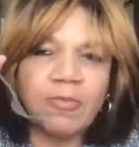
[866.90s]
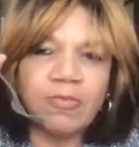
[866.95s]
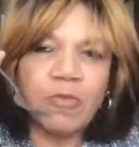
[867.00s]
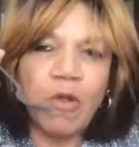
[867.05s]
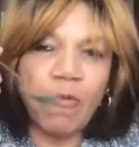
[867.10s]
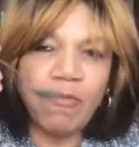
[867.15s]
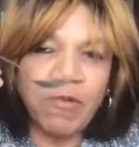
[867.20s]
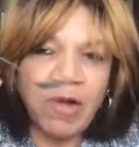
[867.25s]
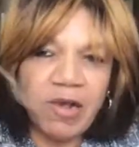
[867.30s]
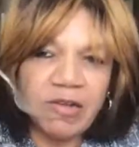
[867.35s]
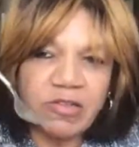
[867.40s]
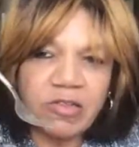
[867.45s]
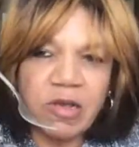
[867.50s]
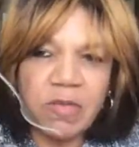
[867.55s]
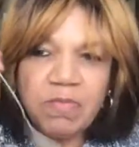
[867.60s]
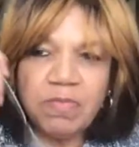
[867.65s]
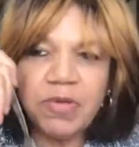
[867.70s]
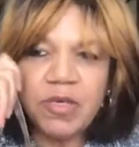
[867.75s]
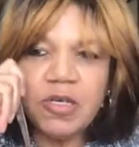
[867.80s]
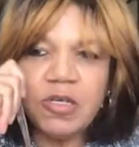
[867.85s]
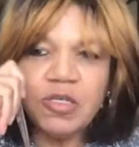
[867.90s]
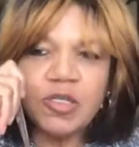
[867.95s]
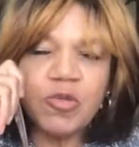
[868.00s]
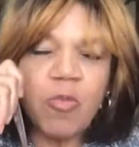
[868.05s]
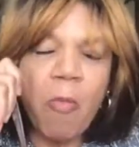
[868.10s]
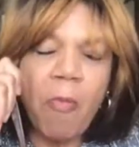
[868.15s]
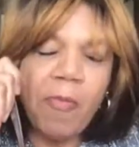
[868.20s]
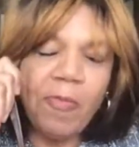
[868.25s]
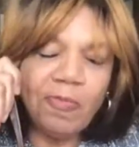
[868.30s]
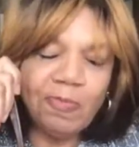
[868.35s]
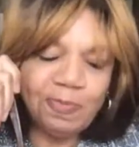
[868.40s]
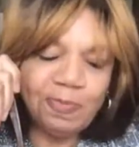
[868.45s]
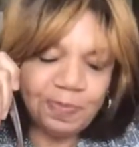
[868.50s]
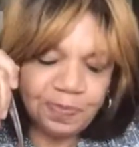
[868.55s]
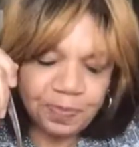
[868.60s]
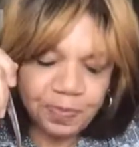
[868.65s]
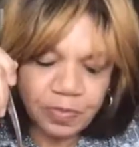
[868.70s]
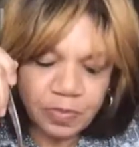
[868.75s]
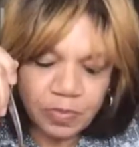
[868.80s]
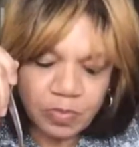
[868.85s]
Rice and peas,
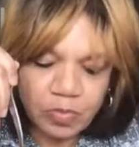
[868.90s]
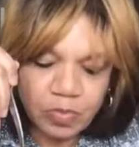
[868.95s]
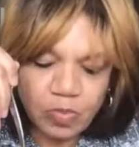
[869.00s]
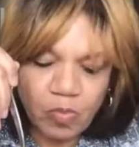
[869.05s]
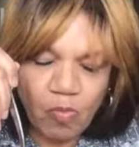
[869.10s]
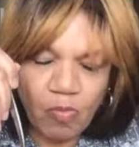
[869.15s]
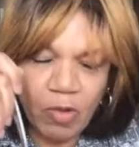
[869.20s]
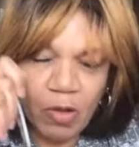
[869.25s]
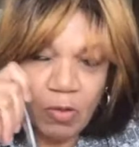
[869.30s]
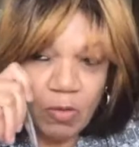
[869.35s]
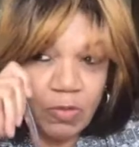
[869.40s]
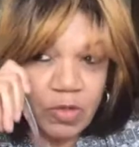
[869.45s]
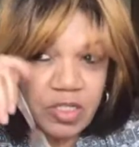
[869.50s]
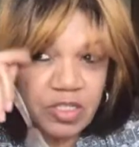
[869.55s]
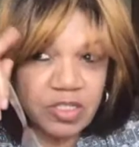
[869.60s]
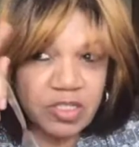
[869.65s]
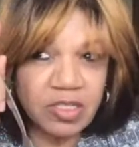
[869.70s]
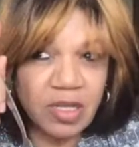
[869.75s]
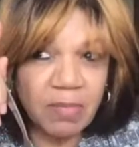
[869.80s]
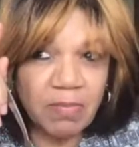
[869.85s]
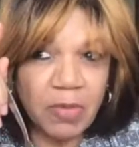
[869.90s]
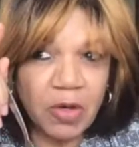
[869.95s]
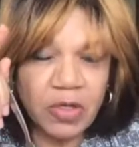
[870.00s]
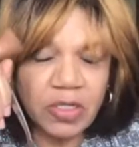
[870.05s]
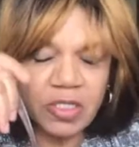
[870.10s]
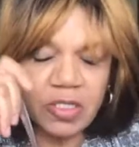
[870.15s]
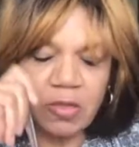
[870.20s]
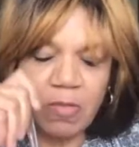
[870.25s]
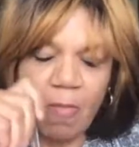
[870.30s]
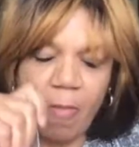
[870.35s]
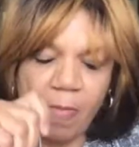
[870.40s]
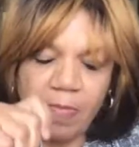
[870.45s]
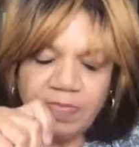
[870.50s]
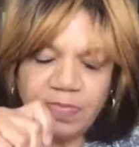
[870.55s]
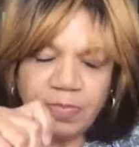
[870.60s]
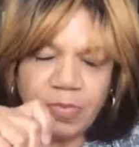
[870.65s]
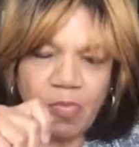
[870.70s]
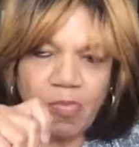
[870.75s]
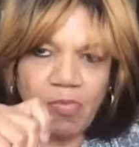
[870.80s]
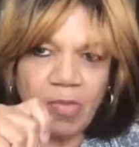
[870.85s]
which is a must.
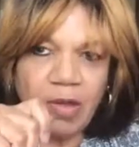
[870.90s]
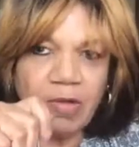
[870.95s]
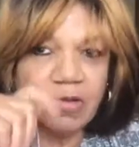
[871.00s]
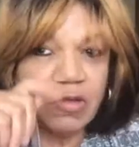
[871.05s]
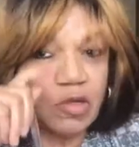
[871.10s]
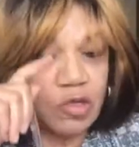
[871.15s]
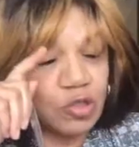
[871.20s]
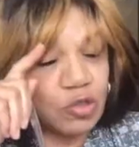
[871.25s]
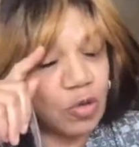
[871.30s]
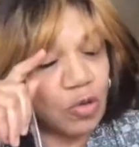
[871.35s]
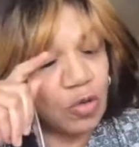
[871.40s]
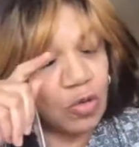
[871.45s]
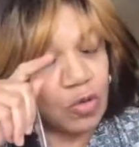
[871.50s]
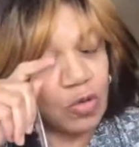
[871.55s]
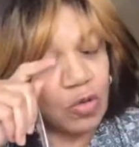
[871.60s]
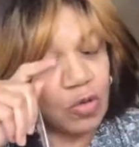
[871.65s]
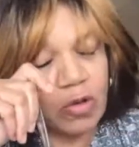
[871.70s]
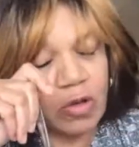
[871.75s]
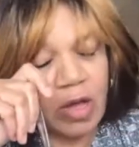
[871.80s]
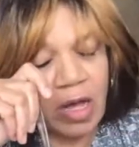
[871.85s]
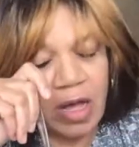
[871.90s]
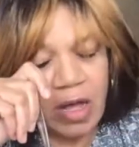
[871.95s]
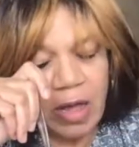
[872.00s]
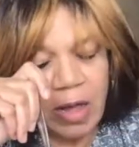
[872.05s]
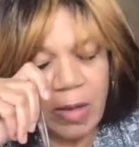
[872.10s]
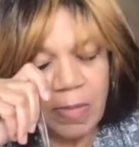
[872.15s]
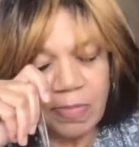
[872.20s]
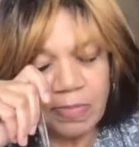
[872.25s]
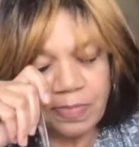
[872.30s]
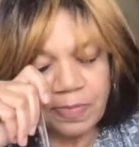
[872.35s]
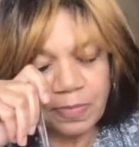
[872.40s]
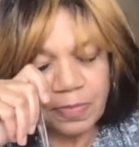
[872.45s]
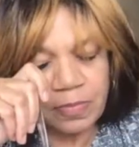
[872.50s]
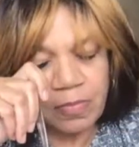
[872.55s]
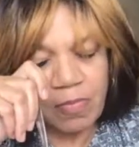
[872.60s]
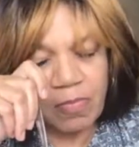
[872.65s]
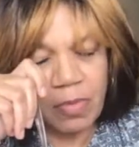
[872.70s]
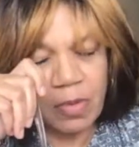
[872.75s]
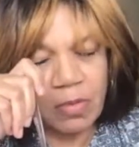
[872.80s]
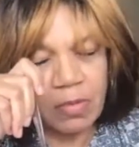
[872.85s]
You don't cook
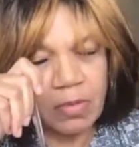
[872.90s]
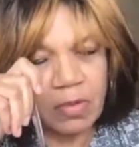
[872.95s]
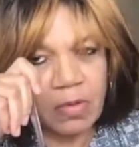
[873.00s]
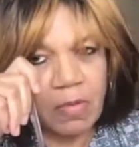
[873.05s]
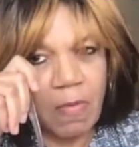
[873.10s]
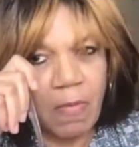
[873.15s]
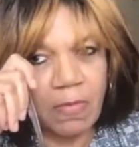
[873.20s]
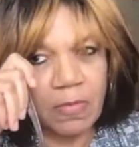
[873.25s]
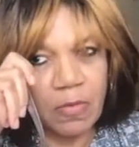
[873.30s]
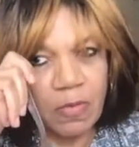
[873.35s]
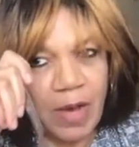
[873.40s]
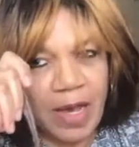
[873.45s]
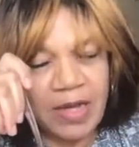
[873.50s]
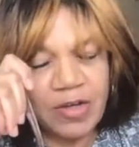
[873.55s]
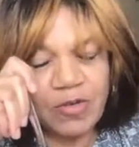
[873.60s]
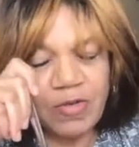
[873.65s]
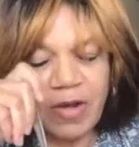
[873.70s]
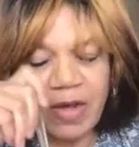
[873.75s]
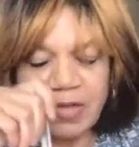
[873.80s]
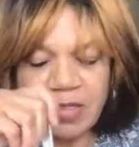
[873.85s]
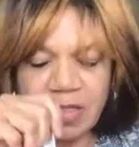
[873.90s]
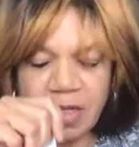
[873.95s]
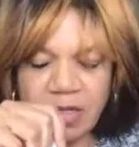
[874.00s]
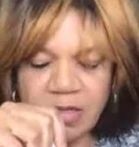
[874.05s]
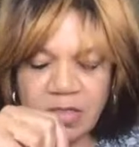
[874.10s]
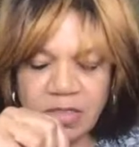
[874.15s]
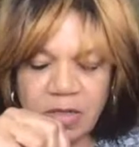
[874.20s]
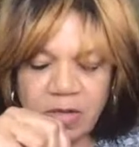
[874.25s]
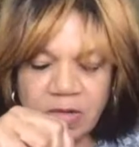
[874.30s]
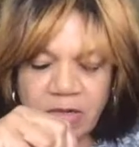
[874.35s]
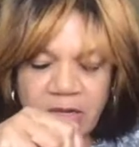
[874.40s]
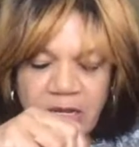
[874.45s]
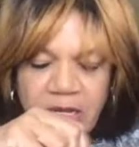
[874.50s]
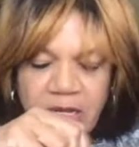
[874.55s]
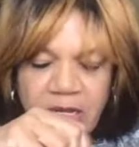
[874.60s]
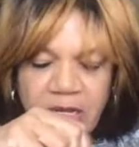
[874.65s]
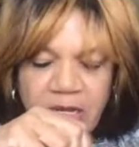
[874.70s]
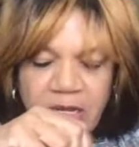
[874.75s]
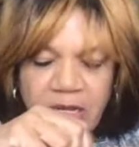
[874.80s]
white rice on Sundays.